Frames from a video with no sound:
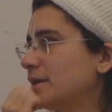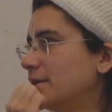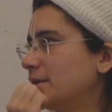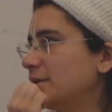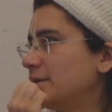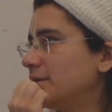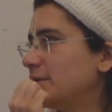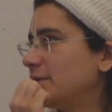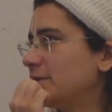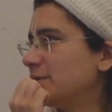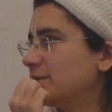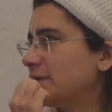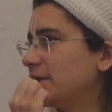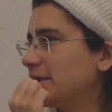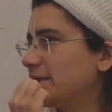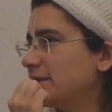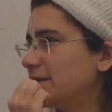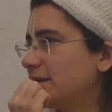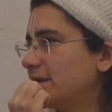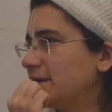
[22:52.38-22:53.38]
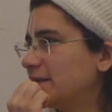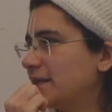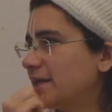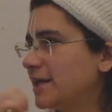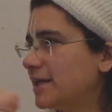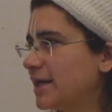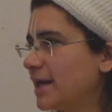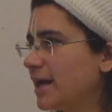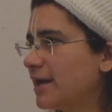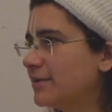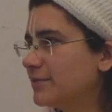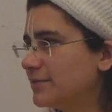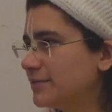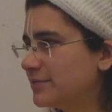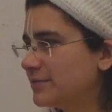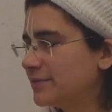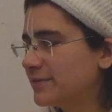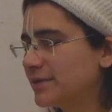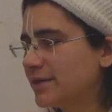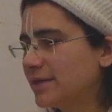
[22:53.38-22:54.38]
You know, like they
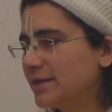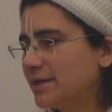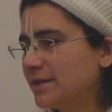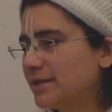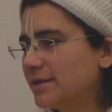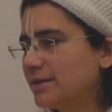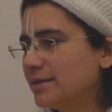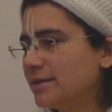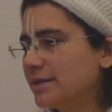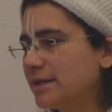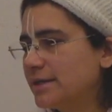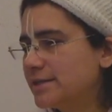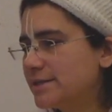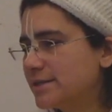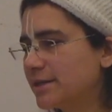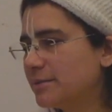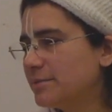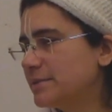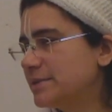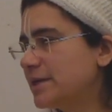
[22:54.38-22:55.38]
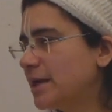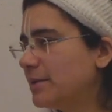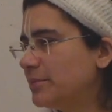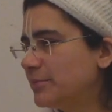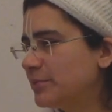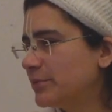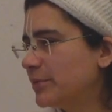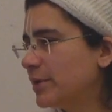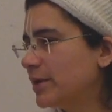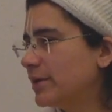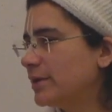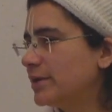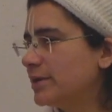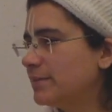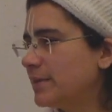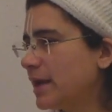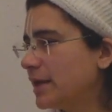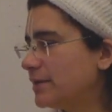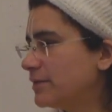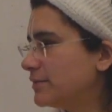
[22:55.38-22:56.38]
have, it's some temporary
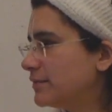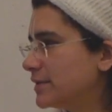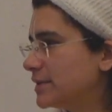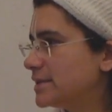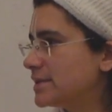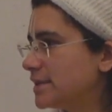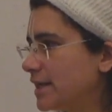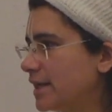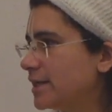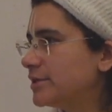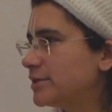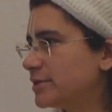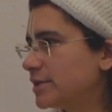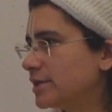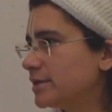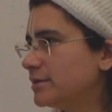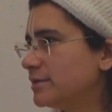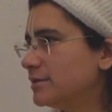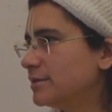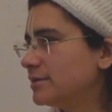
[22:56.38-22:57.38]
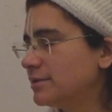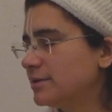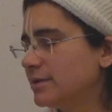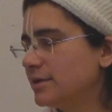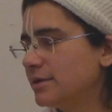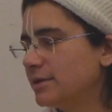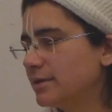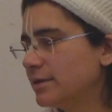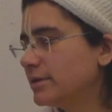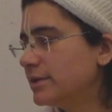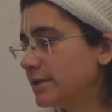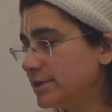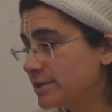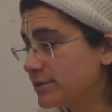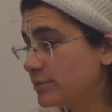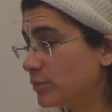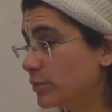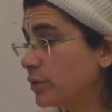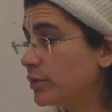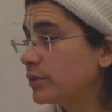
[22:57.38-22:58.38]
manifestation.
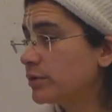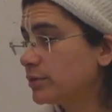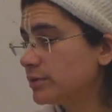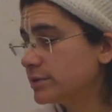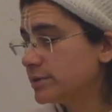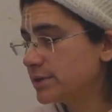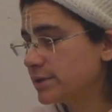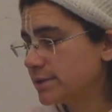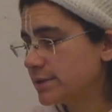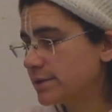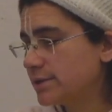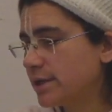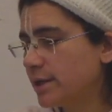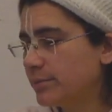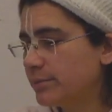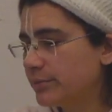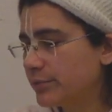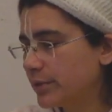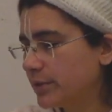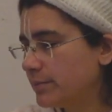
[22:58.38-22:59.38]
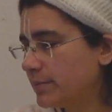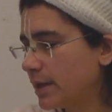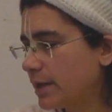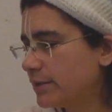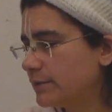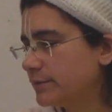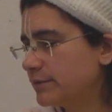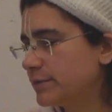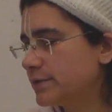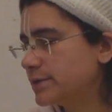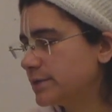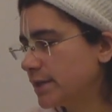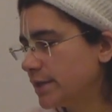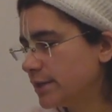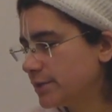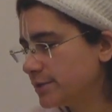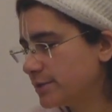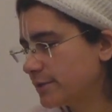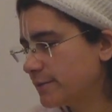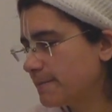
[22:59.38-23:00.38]
This world is a temporary
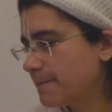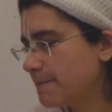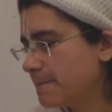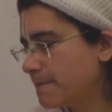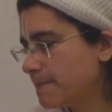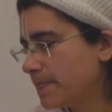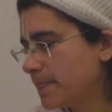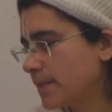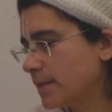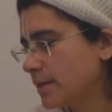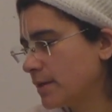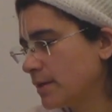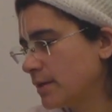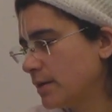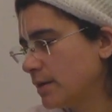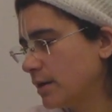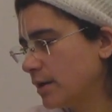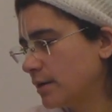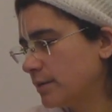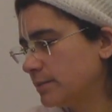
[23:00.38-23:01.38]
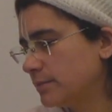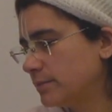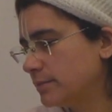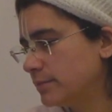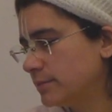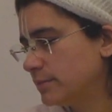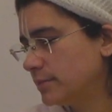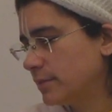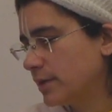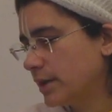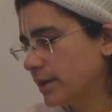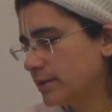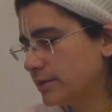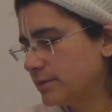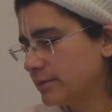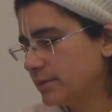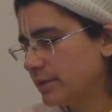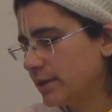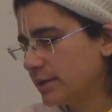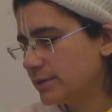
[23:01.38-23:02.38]
manifestation,
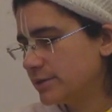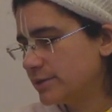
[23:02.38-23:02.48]
and